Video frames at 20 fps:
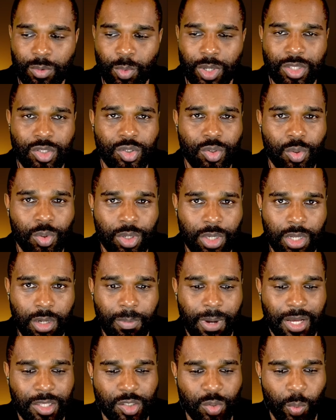when talking
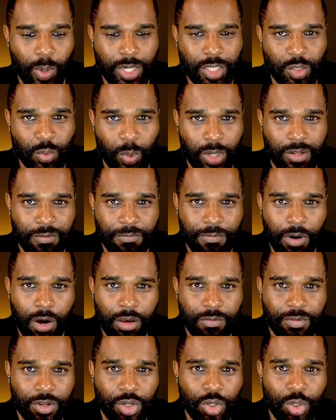about
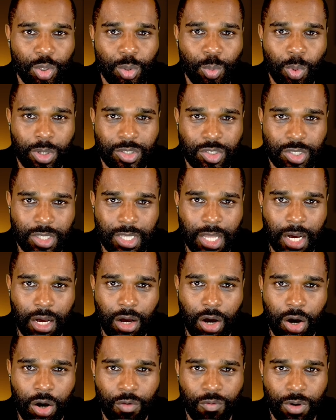2025 and who he wants in that
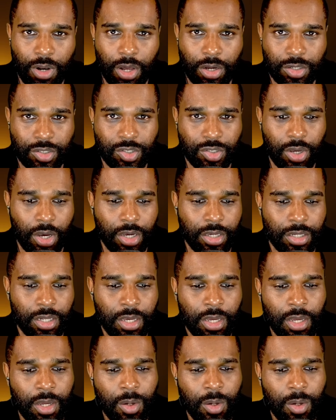car alongside